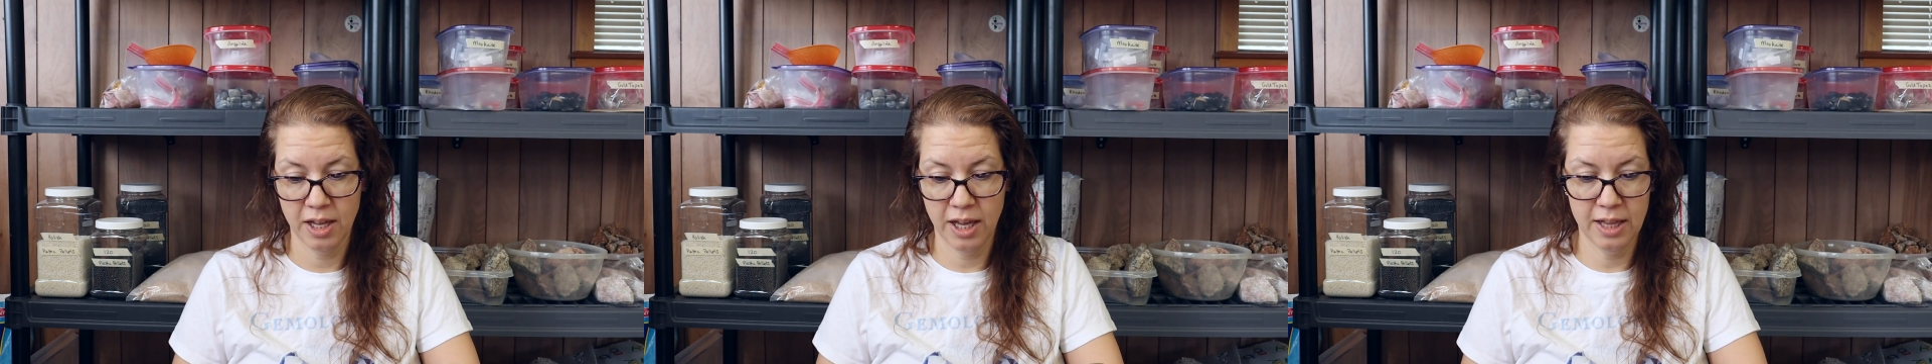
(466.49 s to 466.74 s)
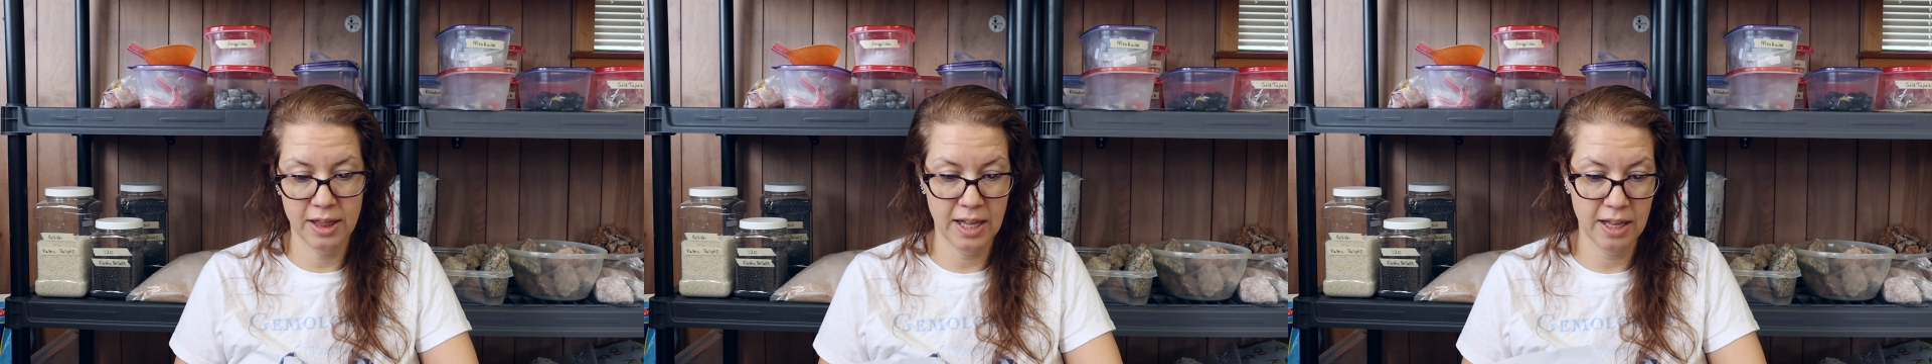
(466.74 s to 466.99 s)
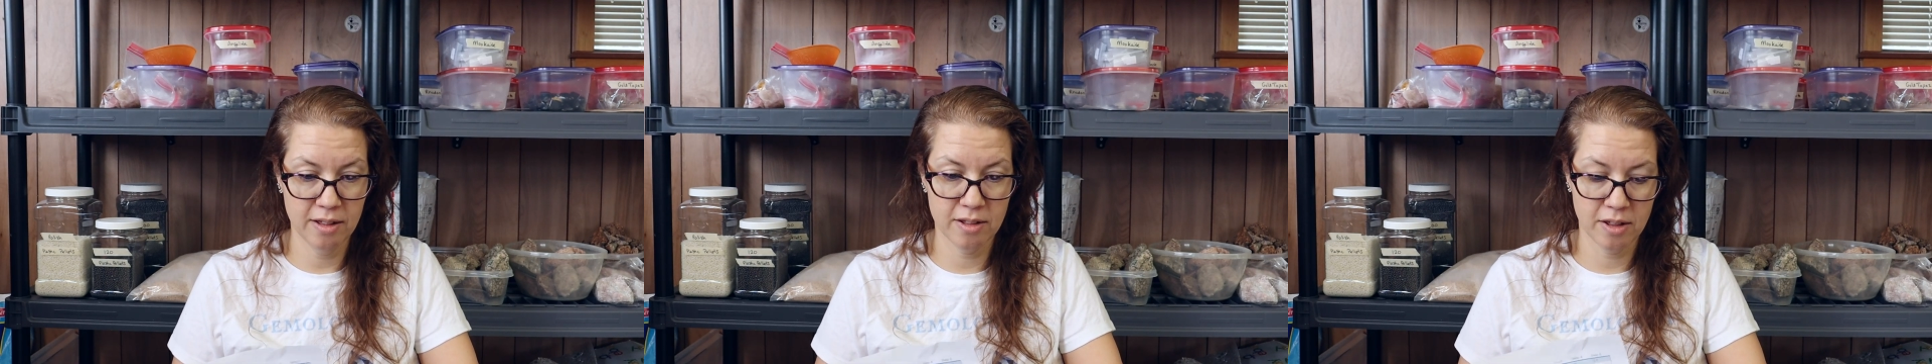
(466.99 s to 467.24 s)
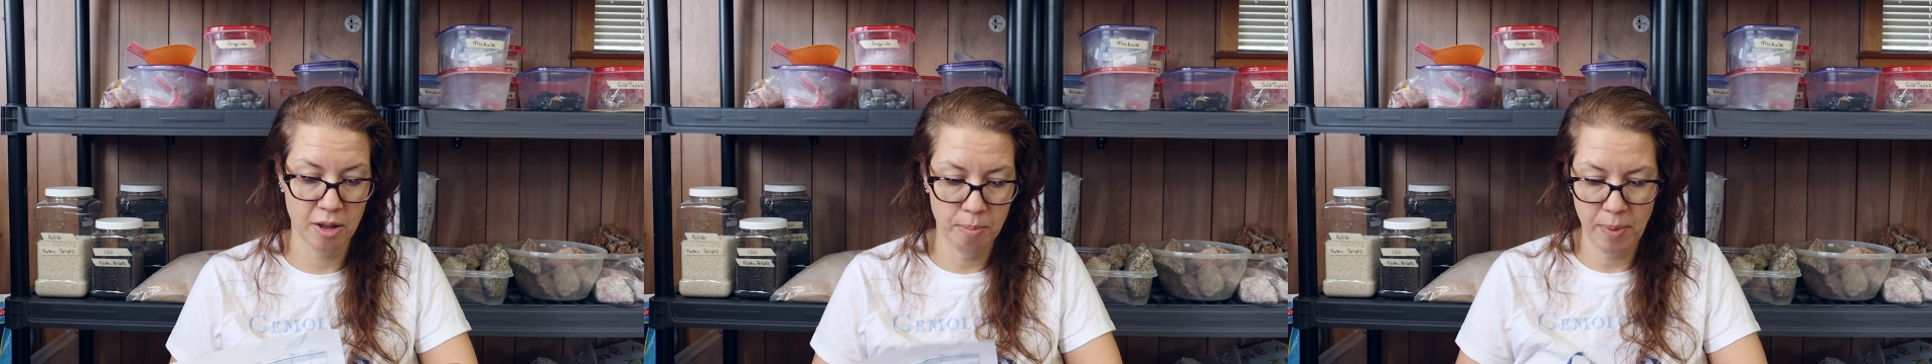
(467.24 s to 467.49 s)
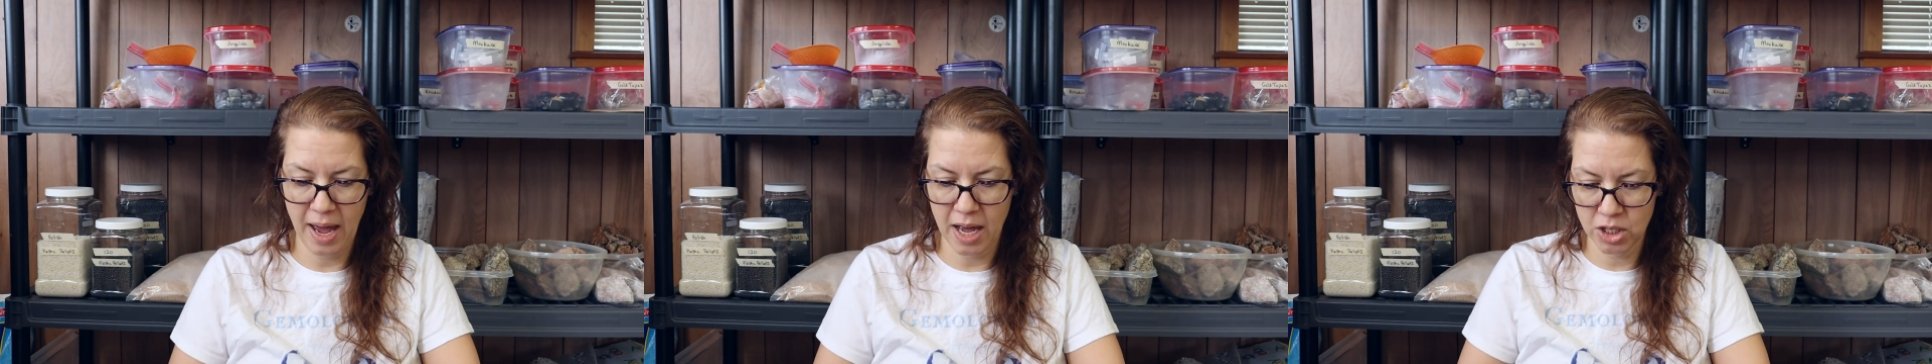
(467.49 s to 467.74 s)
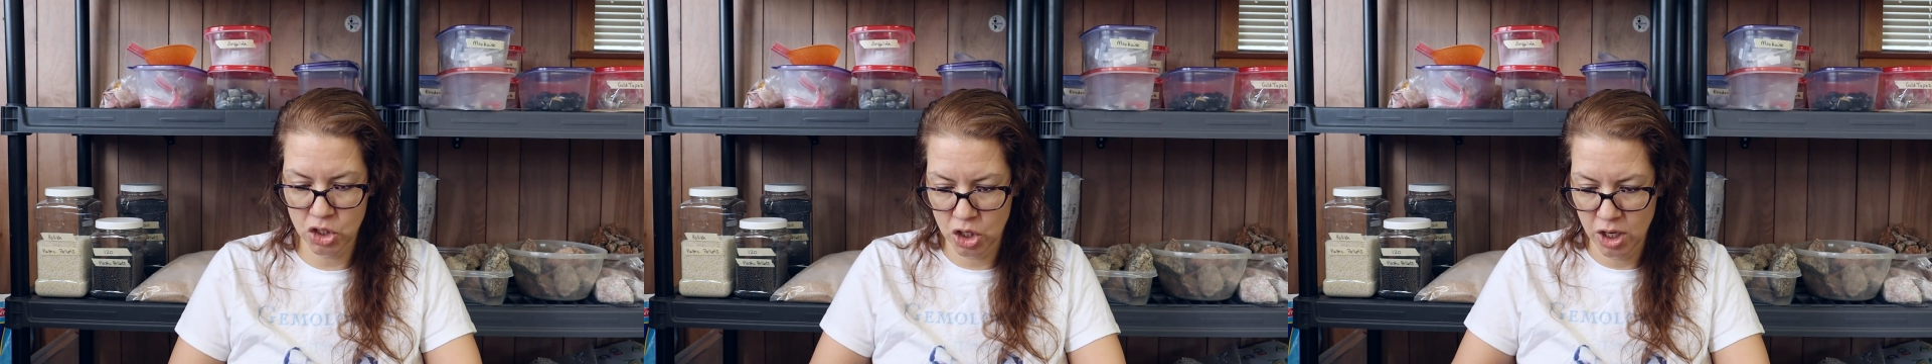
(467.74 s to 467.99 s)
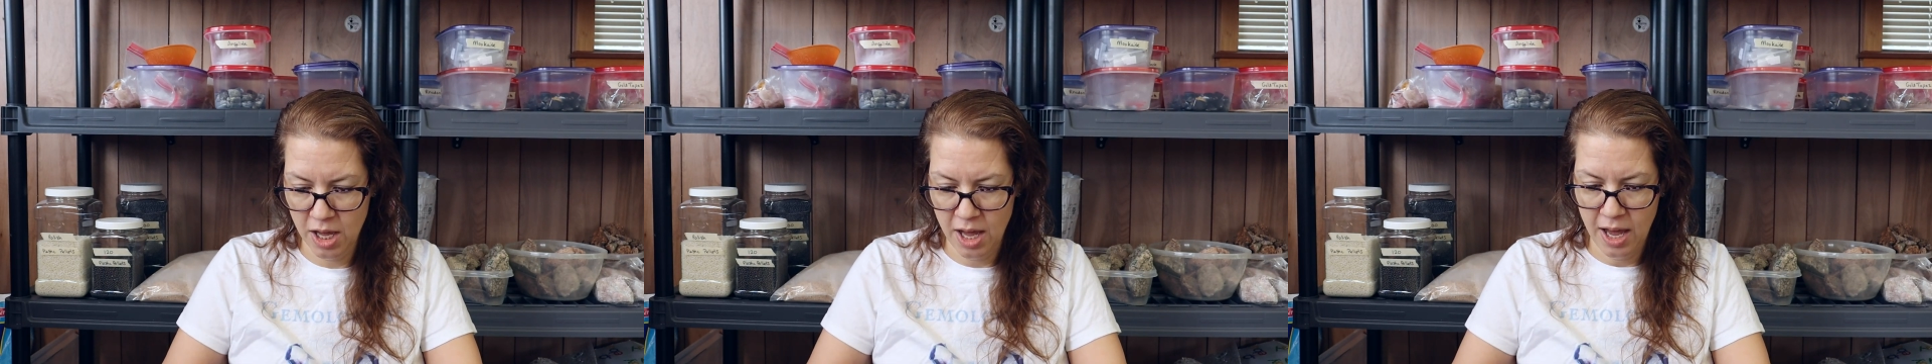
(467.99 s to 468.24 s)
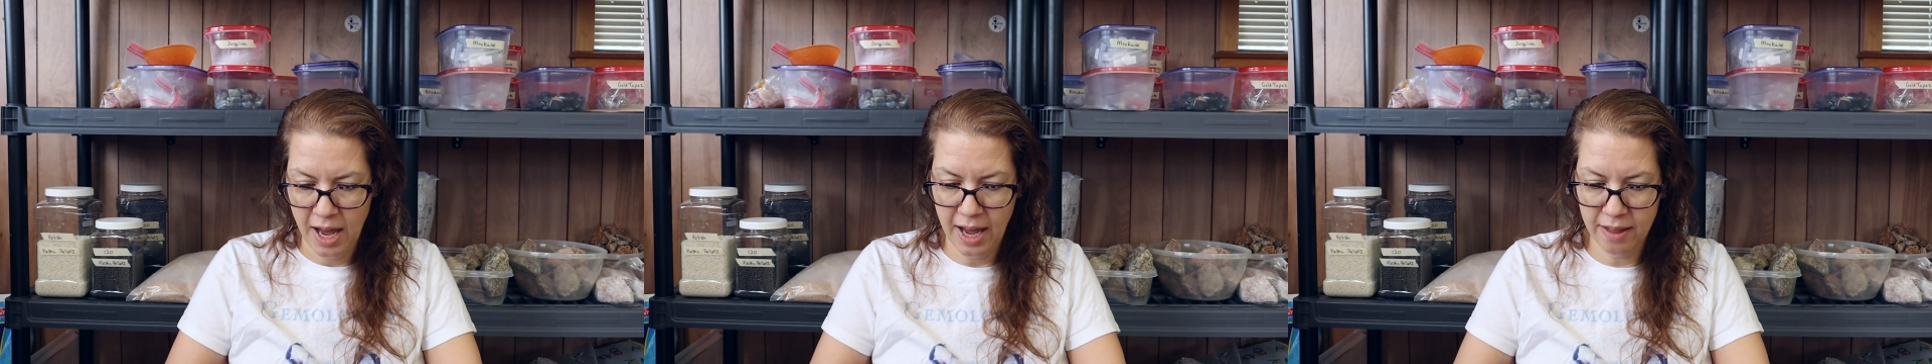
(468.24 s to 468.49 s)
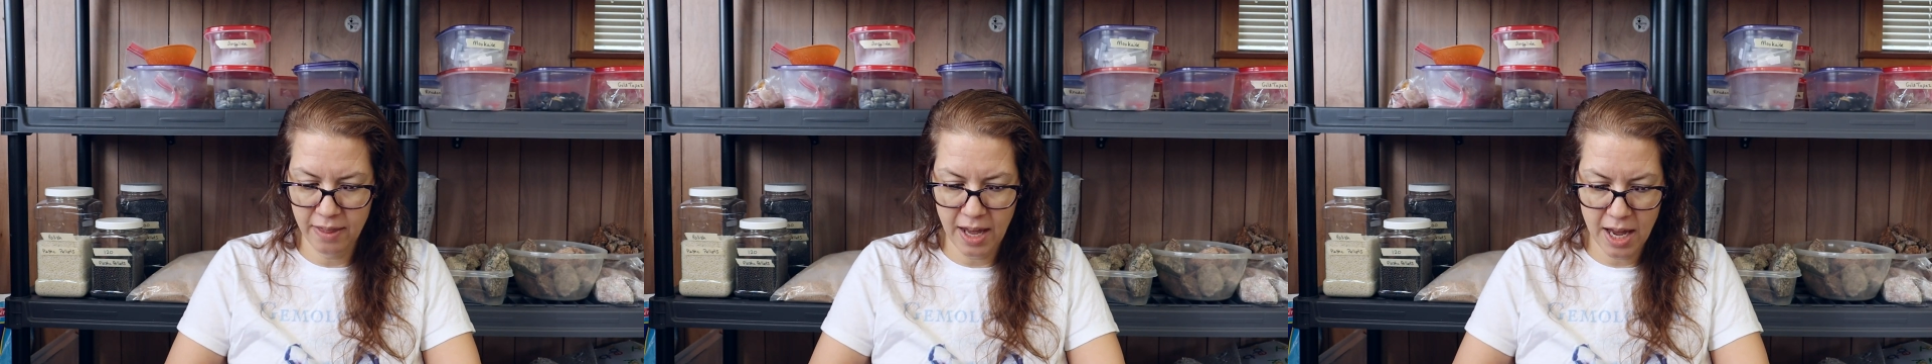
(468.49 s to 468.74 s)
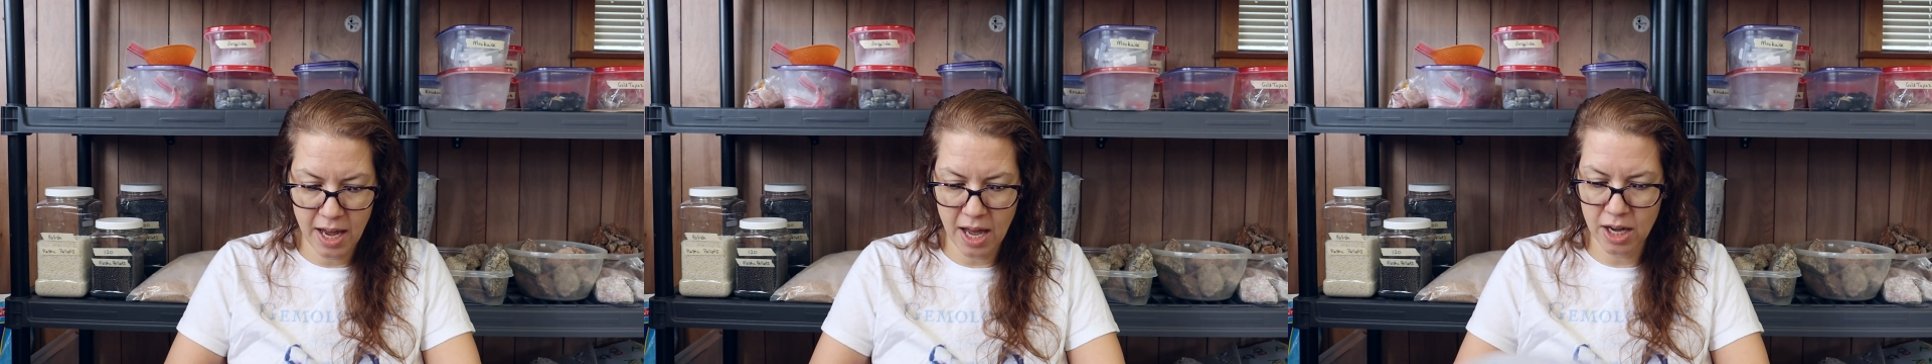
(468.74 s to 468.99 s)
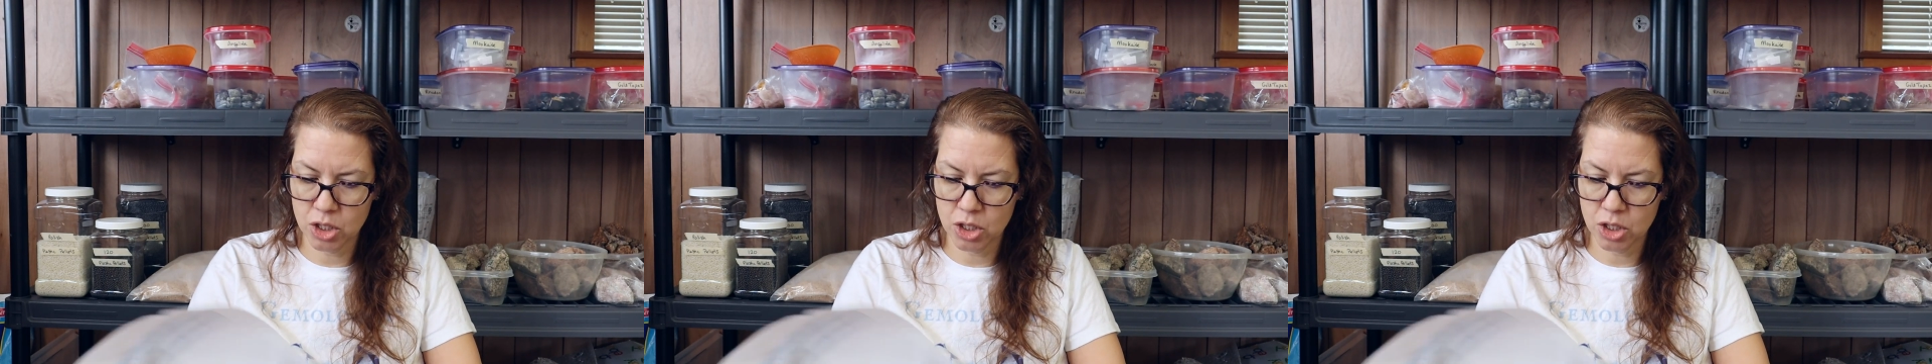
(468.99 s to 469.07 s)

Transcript: in this batch, and they